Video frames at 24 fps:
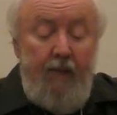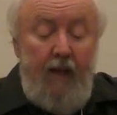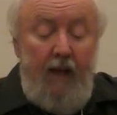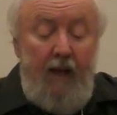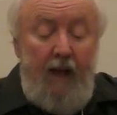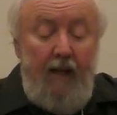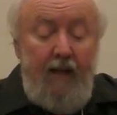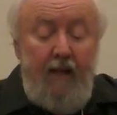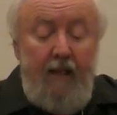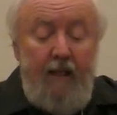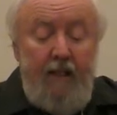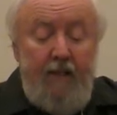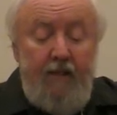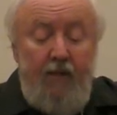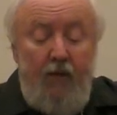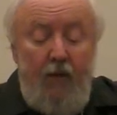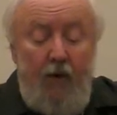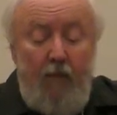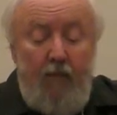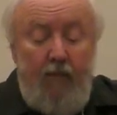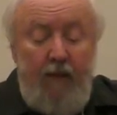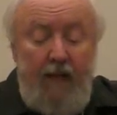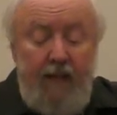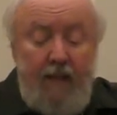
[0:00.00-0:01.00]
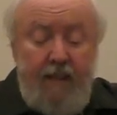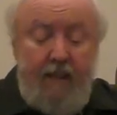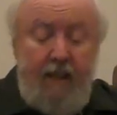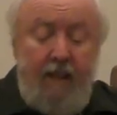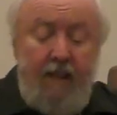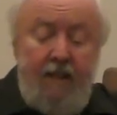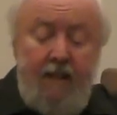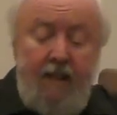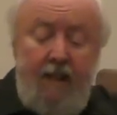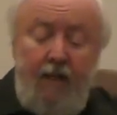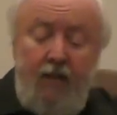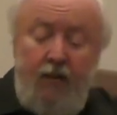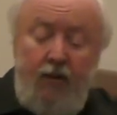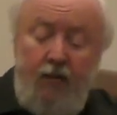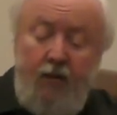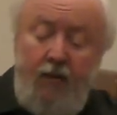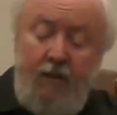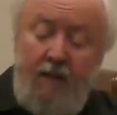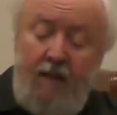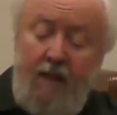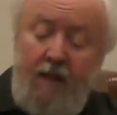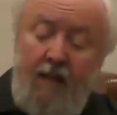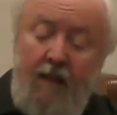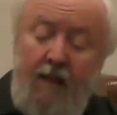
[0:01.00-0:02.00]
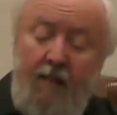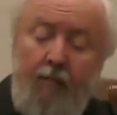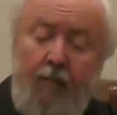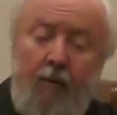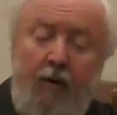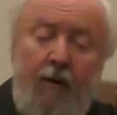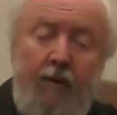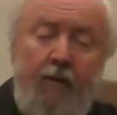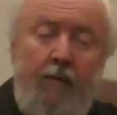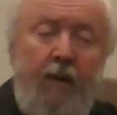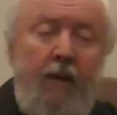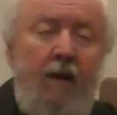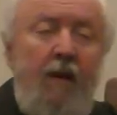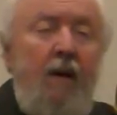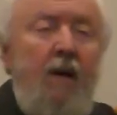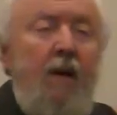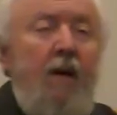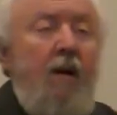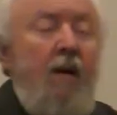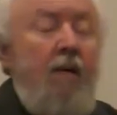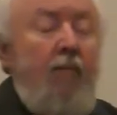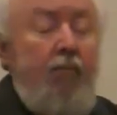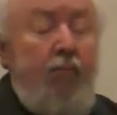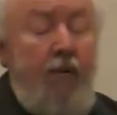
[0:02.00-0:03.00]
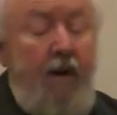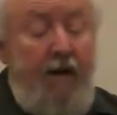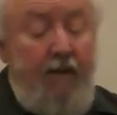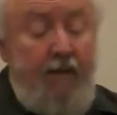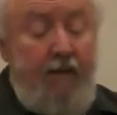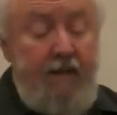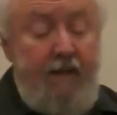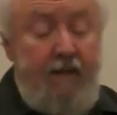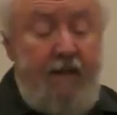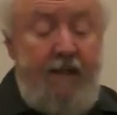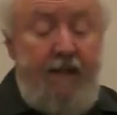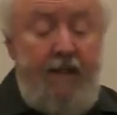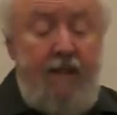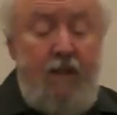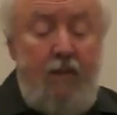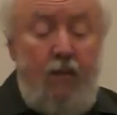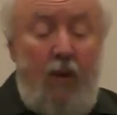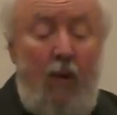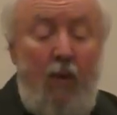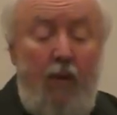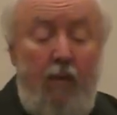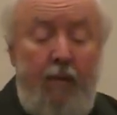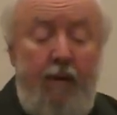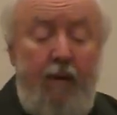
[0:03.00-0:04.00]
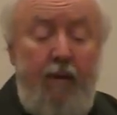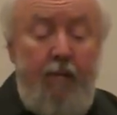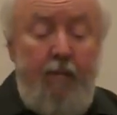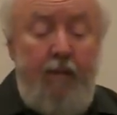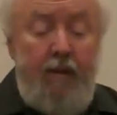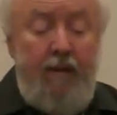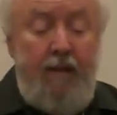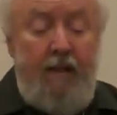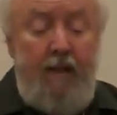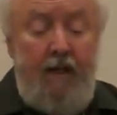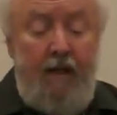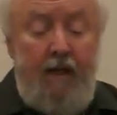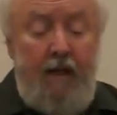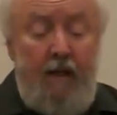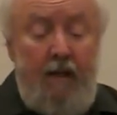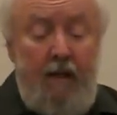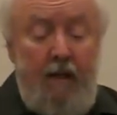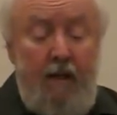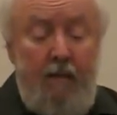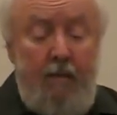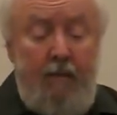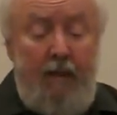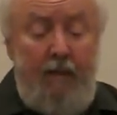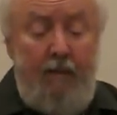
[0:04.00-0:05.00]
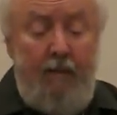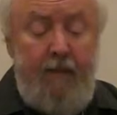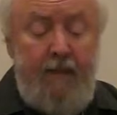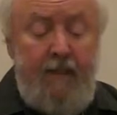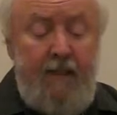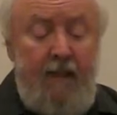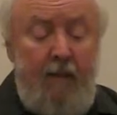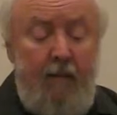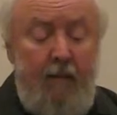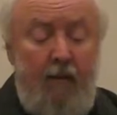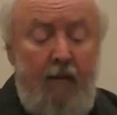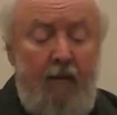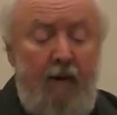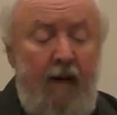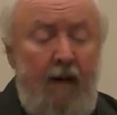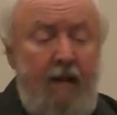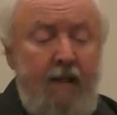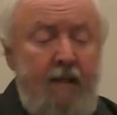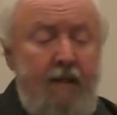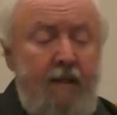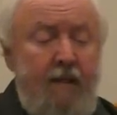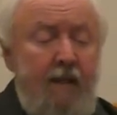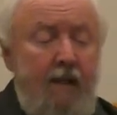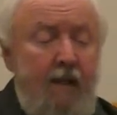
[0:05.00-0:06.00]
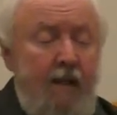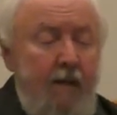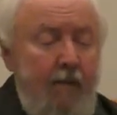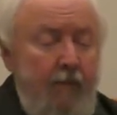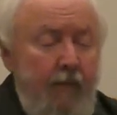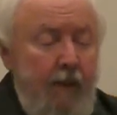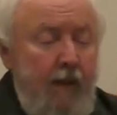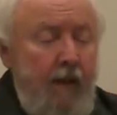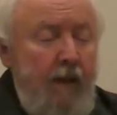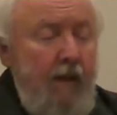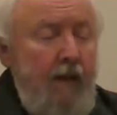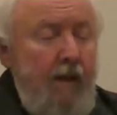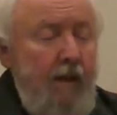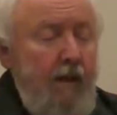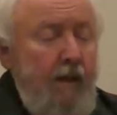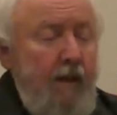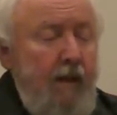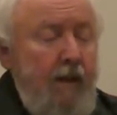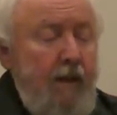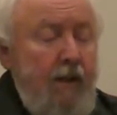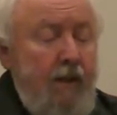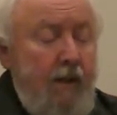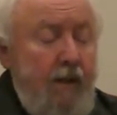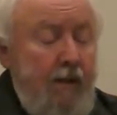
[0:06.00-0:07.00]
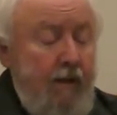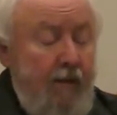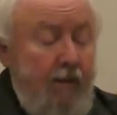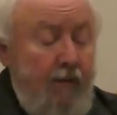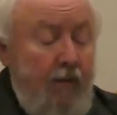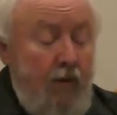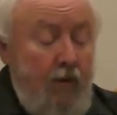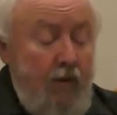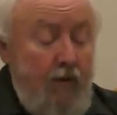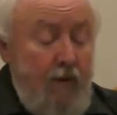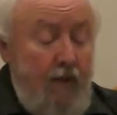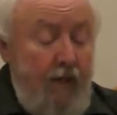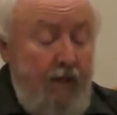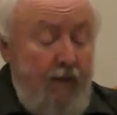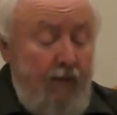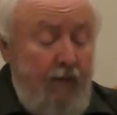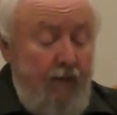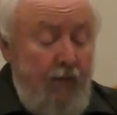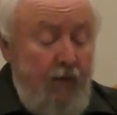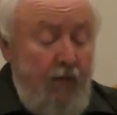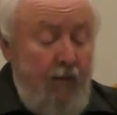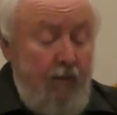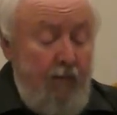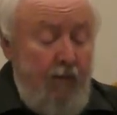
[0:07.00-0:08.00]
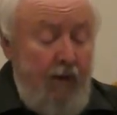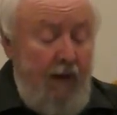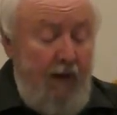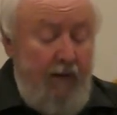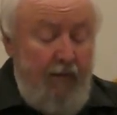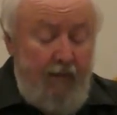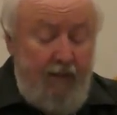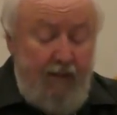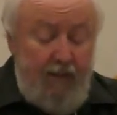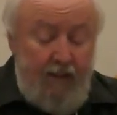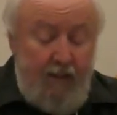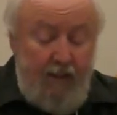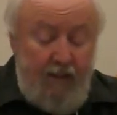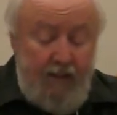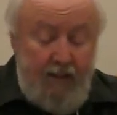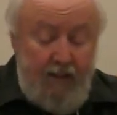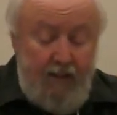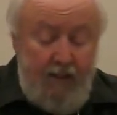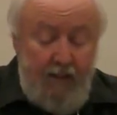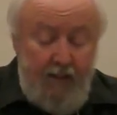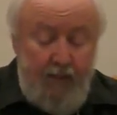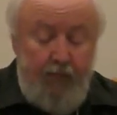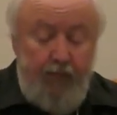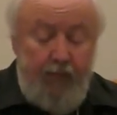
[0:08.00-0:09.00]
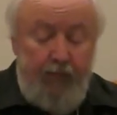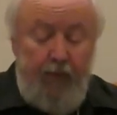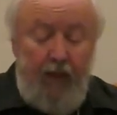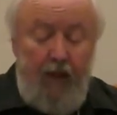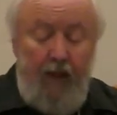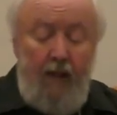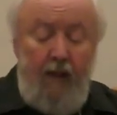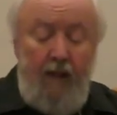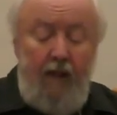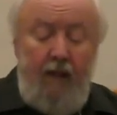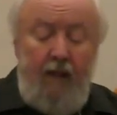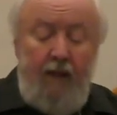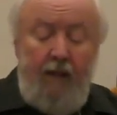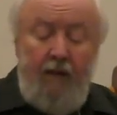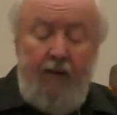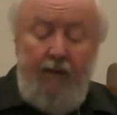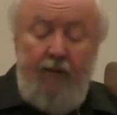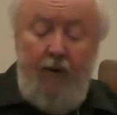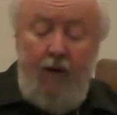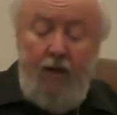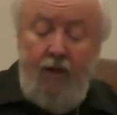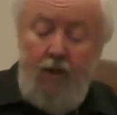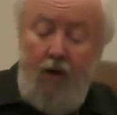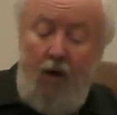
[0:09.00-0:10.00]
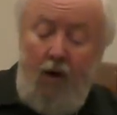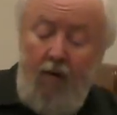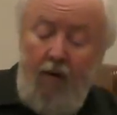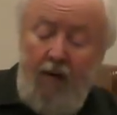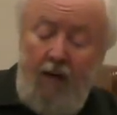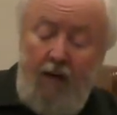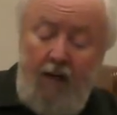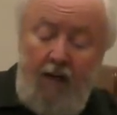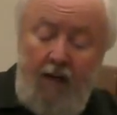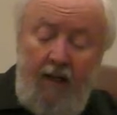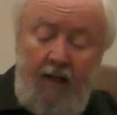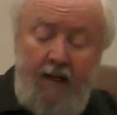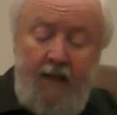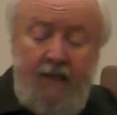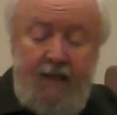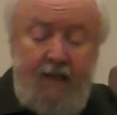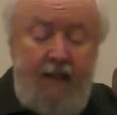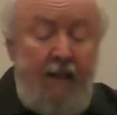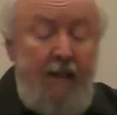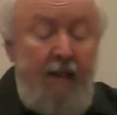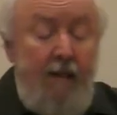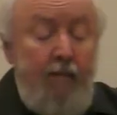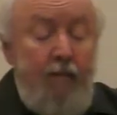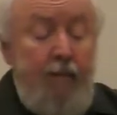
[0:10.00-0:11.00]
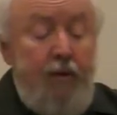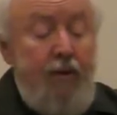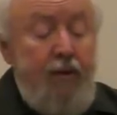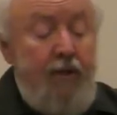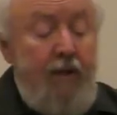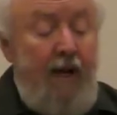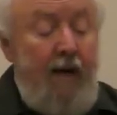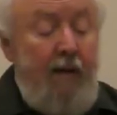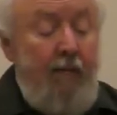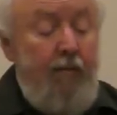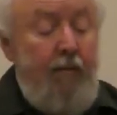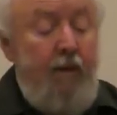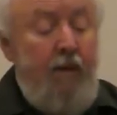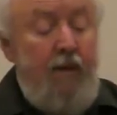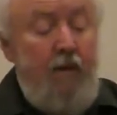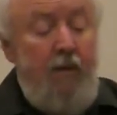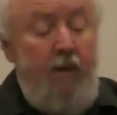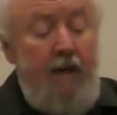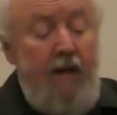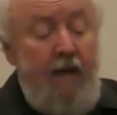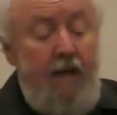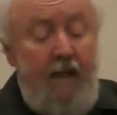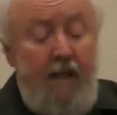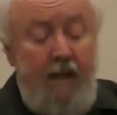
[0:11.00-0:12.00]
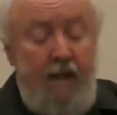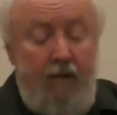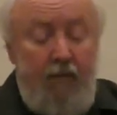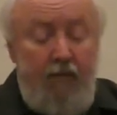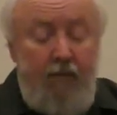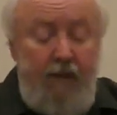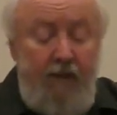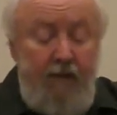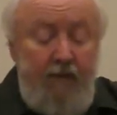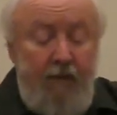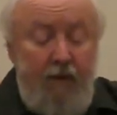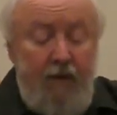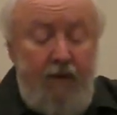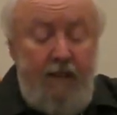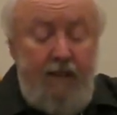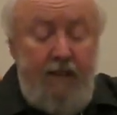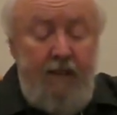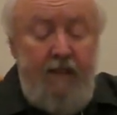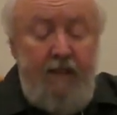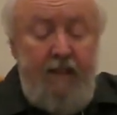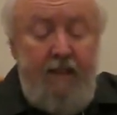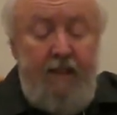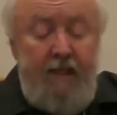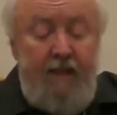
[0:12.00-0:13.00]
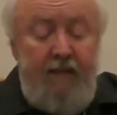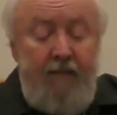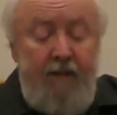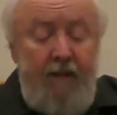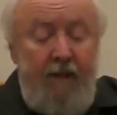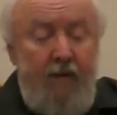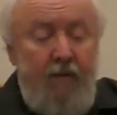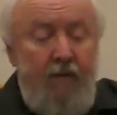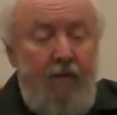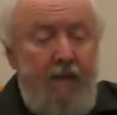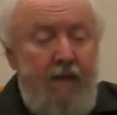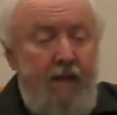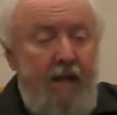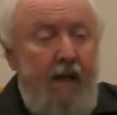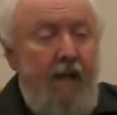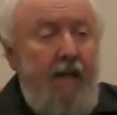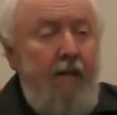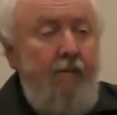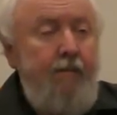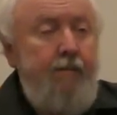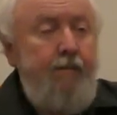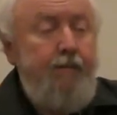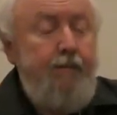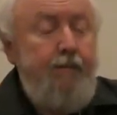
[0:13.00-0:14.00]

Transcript: In these 4 blessings, he issues a number of prophecies. One will be in particular, but let me summarize each of the first 4 prophecies. The first oracle is in Numbers chapter 23, verses 7 through 10.